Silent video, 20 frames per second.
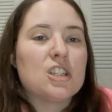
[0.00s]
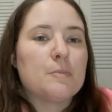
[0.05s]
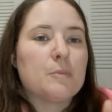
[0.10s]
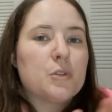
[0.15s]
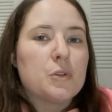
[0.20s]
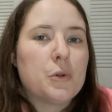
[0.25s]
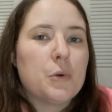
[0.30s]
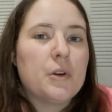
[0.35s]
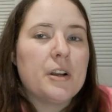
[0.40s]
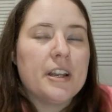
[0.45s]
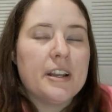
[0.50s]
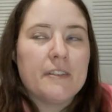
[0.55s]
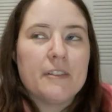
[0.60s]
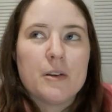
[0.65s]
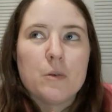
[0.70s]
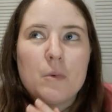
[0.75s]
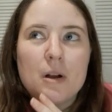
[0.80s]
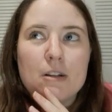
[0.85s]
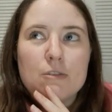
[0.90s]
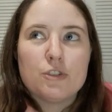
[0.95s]
the majority of
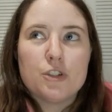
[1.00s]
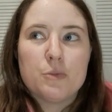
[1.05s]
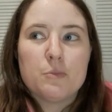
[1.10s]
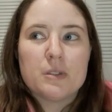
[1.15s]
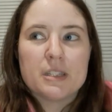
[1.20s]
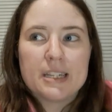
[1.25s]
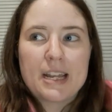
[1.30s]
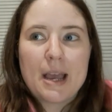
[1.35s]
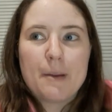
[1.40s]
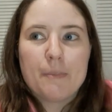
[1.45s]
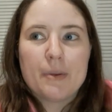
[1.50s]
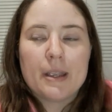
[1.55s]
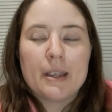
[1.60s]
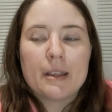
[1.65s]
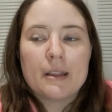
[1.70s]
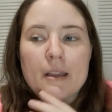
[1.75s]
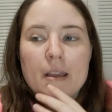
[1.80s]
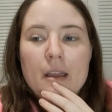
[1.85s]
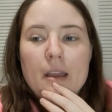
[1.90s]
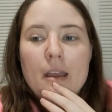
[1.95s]
it while June was napping,